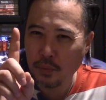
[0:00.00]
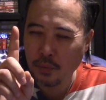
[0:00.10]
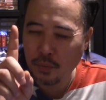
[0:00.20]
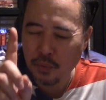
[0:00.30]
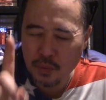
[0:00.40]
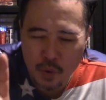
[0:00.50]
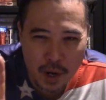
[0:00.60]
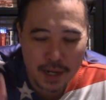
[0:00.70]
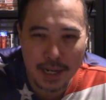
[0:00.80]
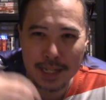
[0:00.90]

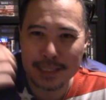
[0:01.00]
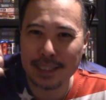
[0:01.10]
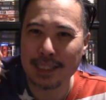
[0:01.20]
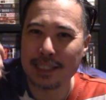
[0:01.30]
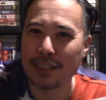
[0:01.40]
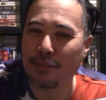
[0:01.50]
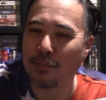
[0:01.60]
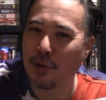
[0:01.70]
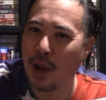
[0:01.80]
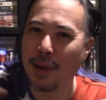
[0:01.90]
one is at least the
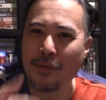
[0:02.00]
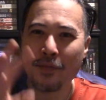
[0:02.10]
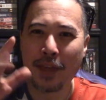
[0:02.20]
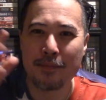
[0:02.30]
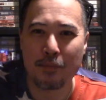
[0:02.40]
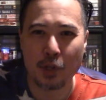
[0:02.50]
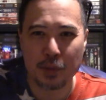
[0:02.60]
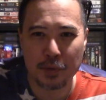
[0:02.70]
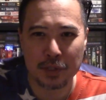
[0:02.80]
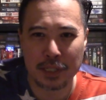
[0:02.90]
prime. Even if they have
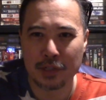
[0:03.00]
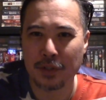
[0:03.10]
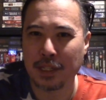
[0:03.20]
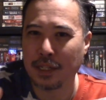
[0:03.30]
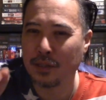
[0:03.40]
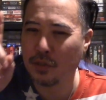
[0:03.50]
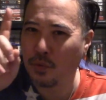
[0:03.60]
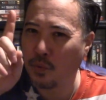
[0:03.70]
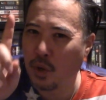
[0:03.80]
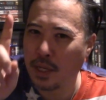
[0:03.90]
multiple sensory things, usually
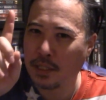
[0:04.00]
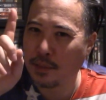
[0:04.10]
one is the